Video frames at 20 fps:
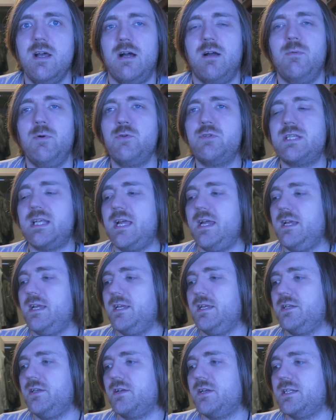I will say
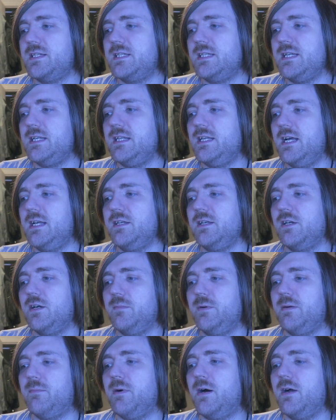you can see the ending
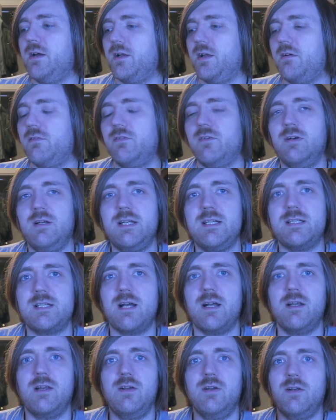coming a mile off, or at least
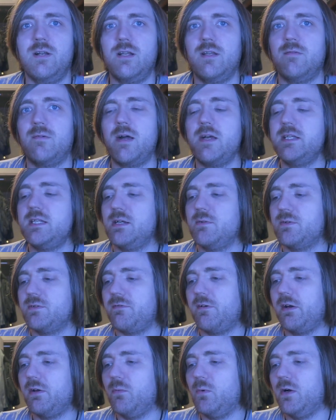I could. And the writing was
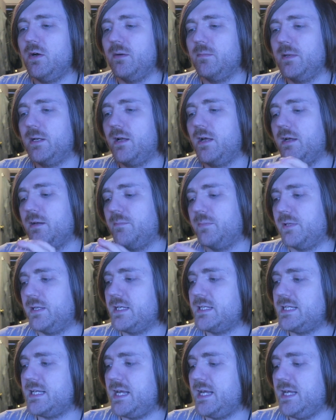very workmanlike, but
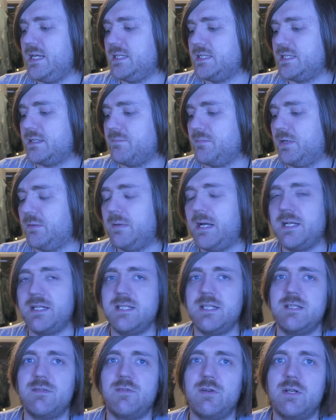this is
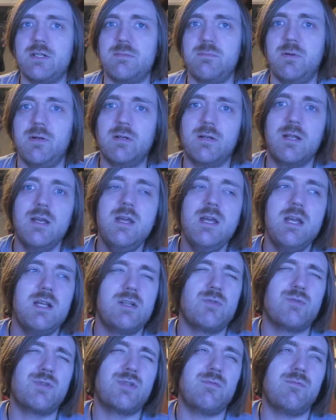McManus's first book.
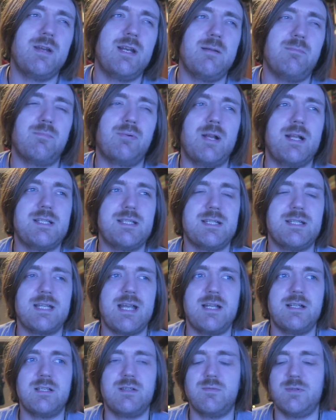It's also written in present
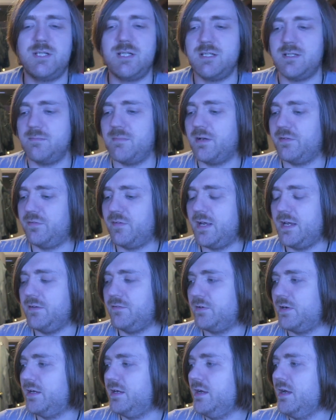tense, which isn't my
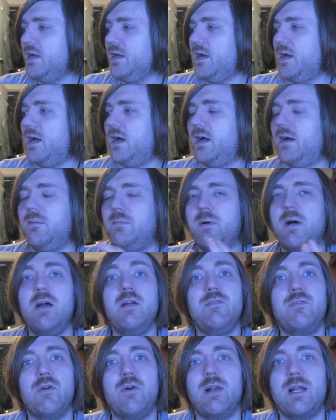favorite. Uh, but
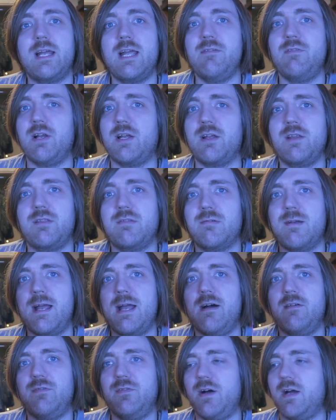overall, I gave it like a three
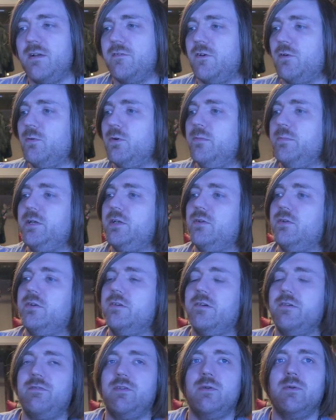out of five. I will be doing
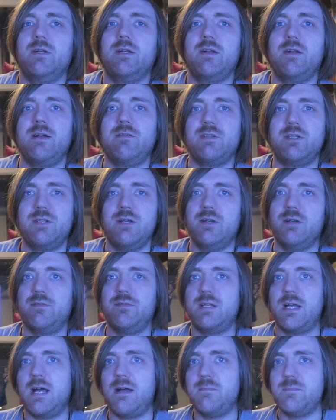a review. I don't have a ton
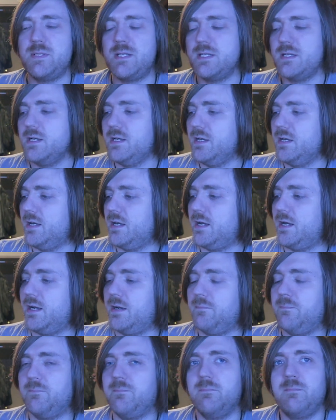of tabs.
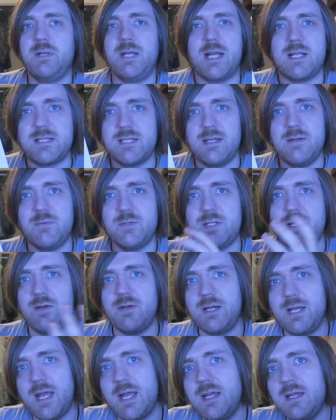Um, but yes, it was
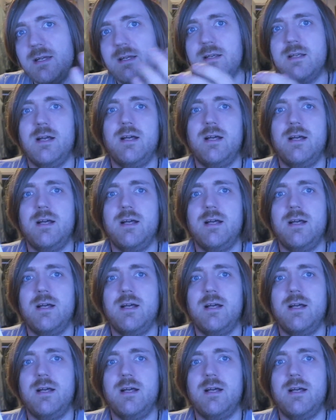okay.